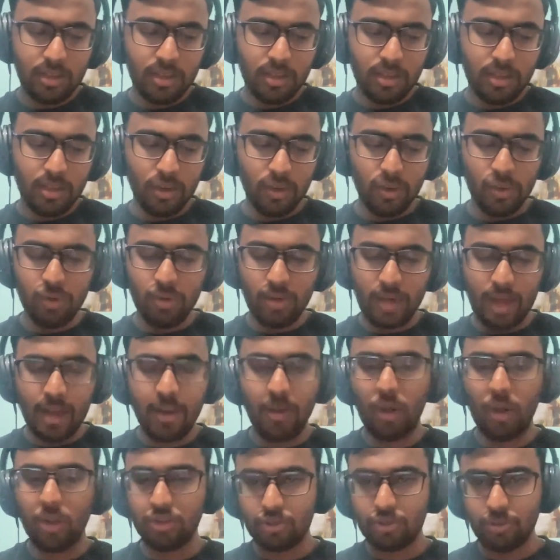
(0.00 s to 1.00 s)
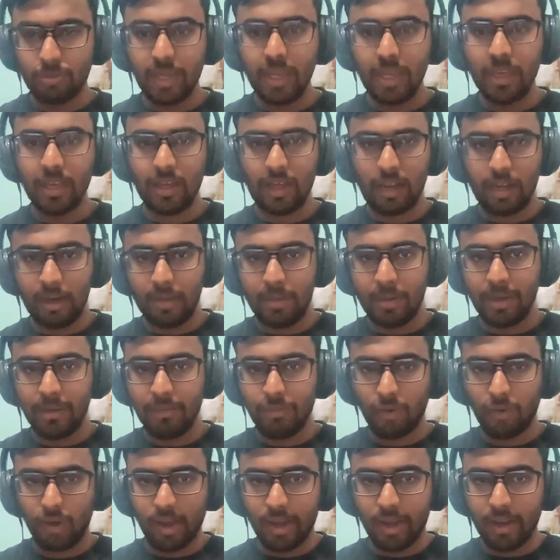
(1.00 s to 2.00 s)
and also being a little bit
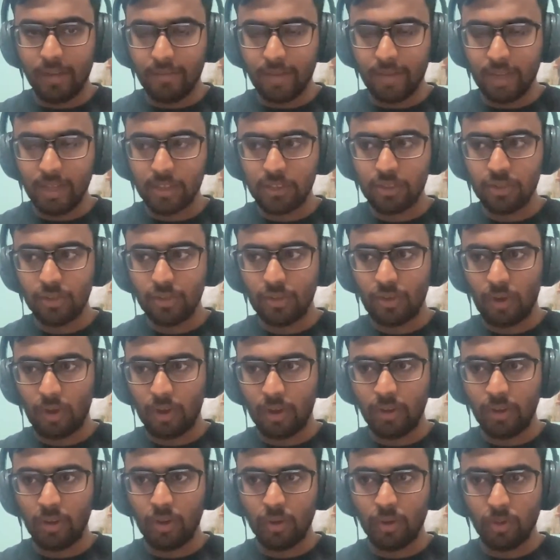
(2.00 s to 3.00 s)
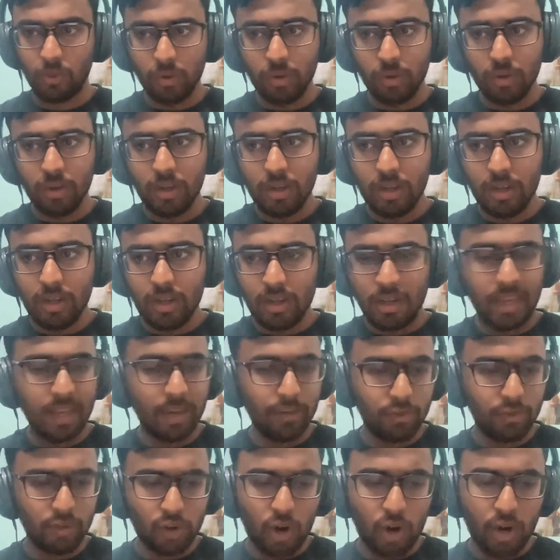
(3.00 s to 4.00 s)
forgiveness on your own. Like
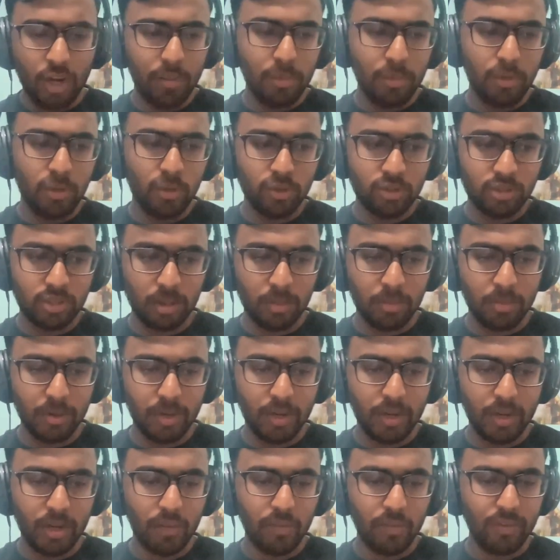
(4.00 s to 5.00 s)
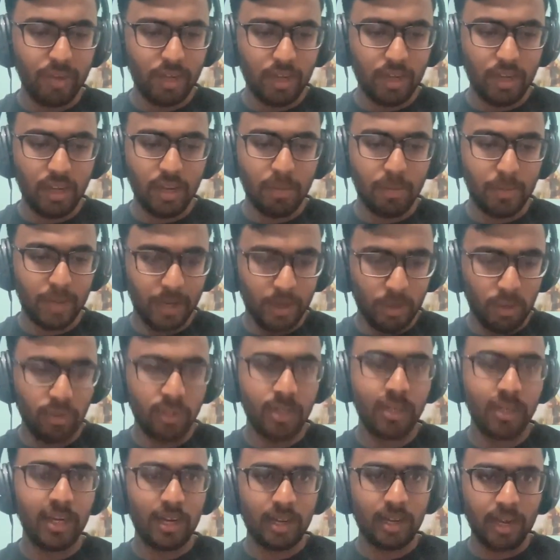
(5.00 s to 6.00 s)
if you're not able to submit a weekly update on
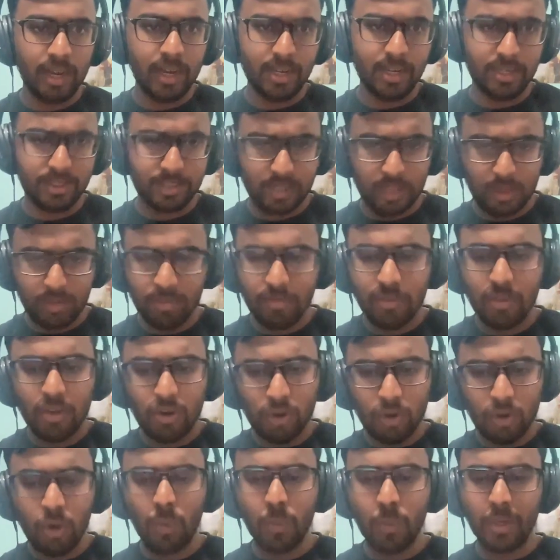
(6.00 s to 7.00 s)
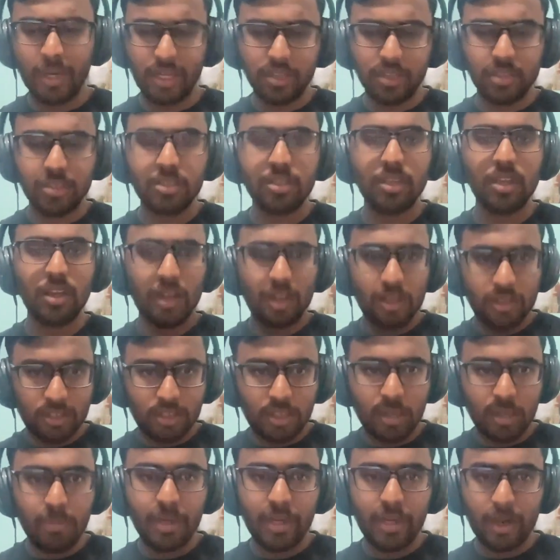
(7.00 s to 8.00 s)
the deadline itself, no worries.
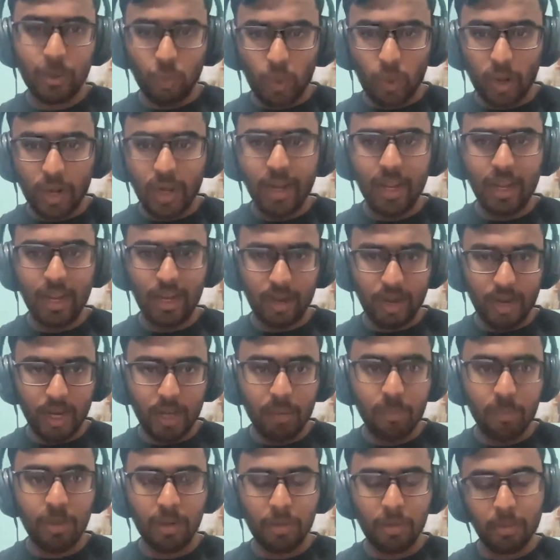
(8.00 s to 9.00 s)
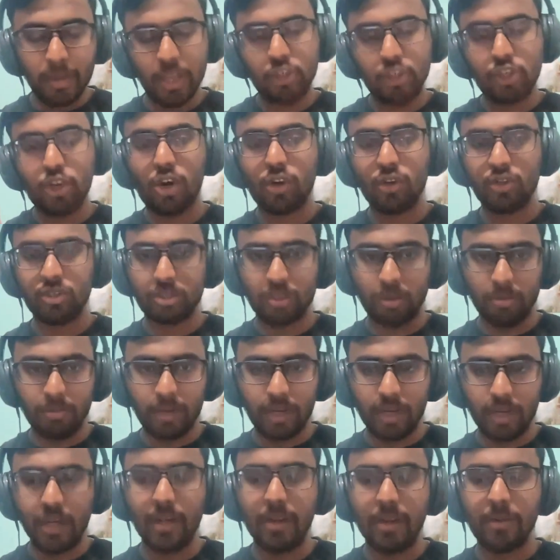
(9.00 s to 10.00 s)
Submit it 1 day late, but make sure to
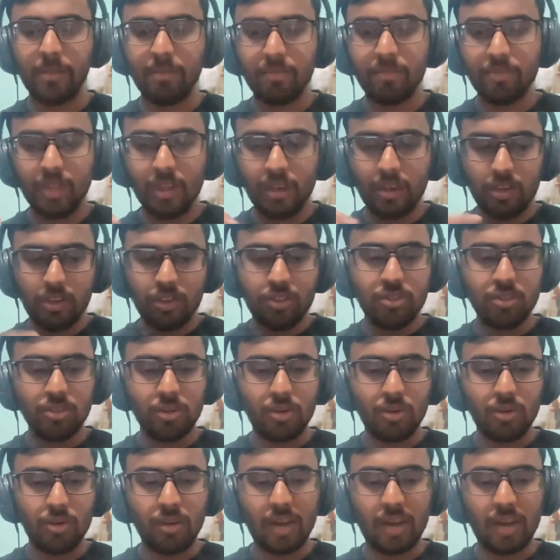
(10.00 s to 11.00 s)
submit it. So